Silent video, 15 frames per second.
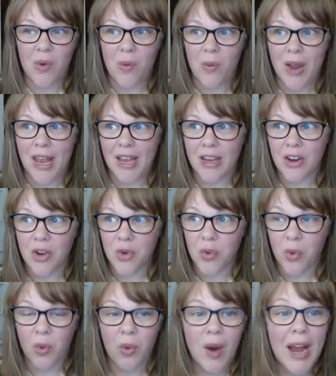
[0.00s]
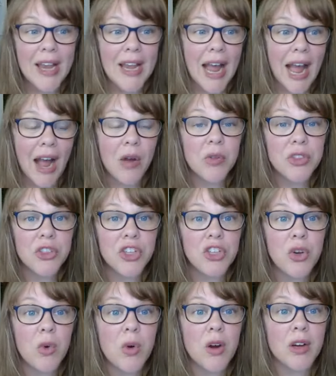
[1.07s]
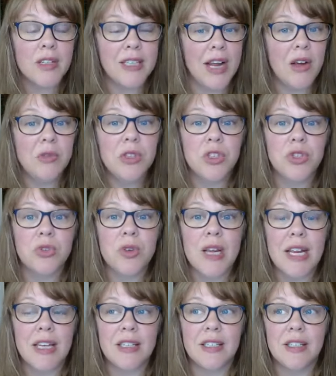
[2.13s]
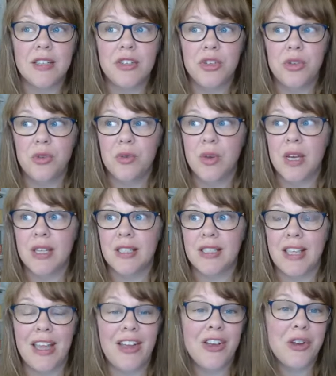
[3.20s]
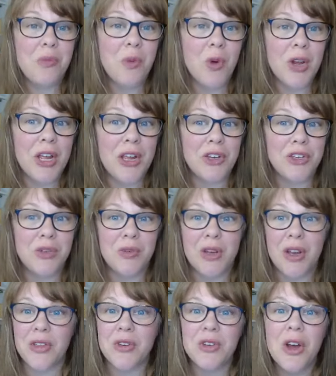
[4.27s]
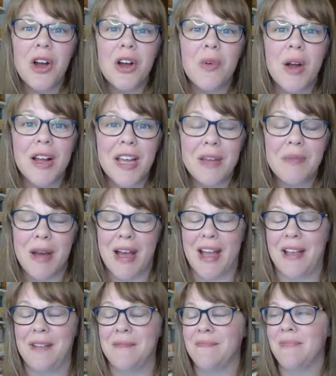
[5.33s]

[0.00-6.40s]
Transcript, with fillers: went right out the door down the street to say good morning to another dog walking by.